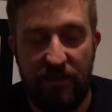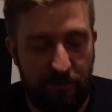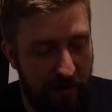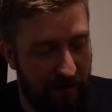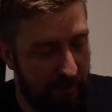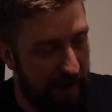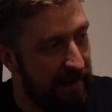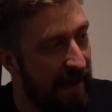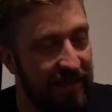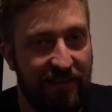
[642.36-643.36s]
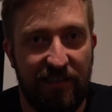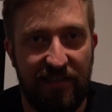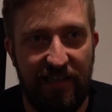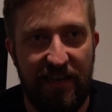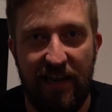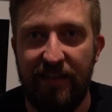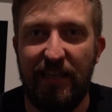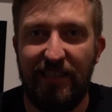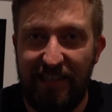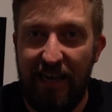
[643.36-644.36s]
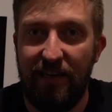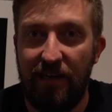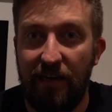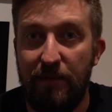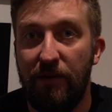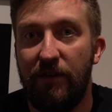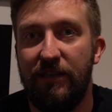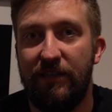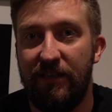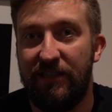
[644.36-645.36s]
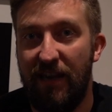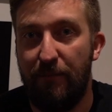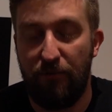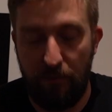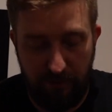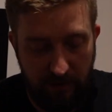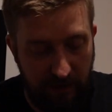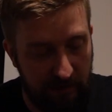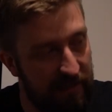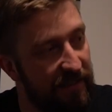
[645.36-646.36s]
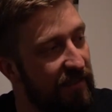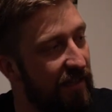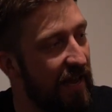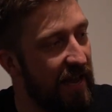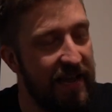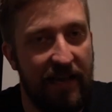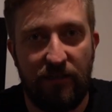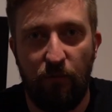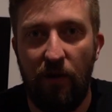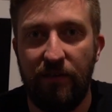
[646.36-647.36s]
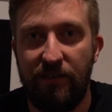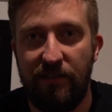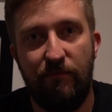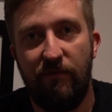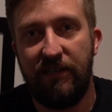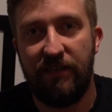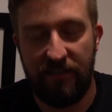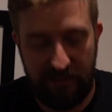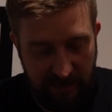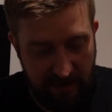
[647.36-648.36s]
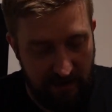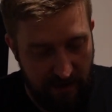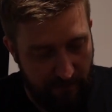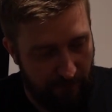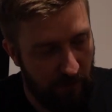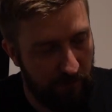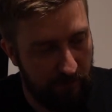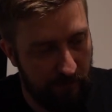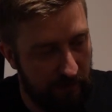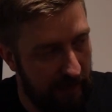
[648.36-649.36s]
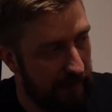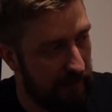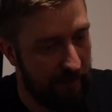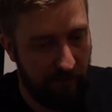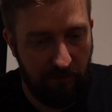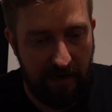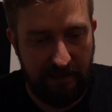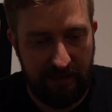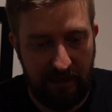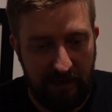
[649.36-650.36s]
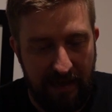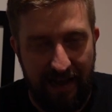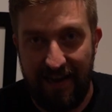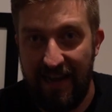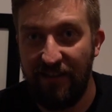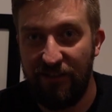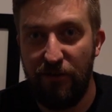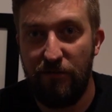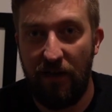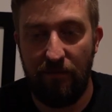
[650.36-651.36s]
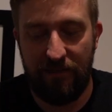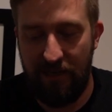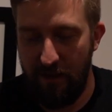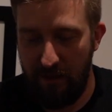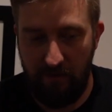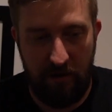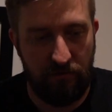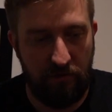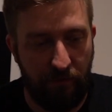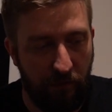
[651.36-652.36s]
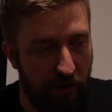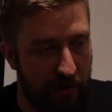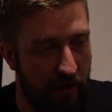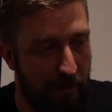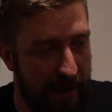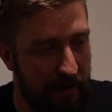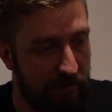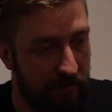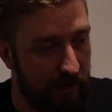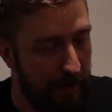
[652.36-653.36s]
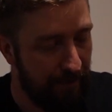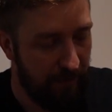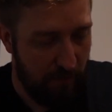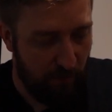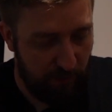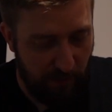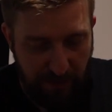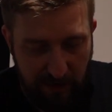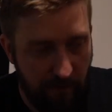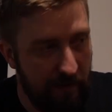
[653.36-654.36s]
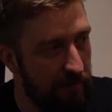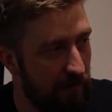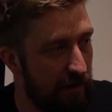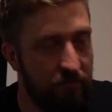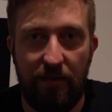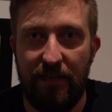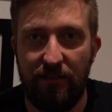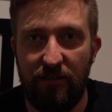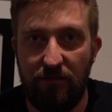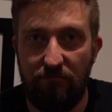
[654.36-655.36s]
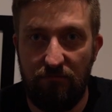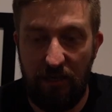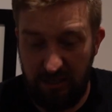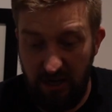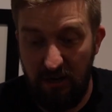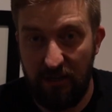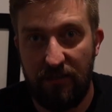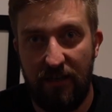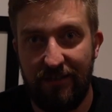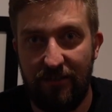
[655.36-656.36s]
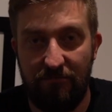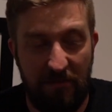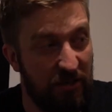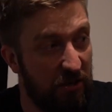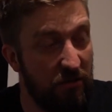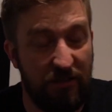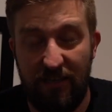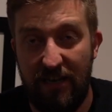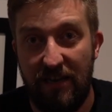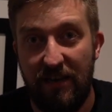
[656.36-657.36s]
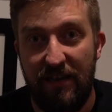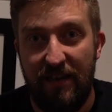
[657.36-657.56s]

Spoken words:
spoken about yet is the seat, and that's technically because it's a separate product. This is the ES1 Sim Racing seat from Next Level Racing, and it too comes in at £349. What do I think of it? Well, it's nice. It's a good seat.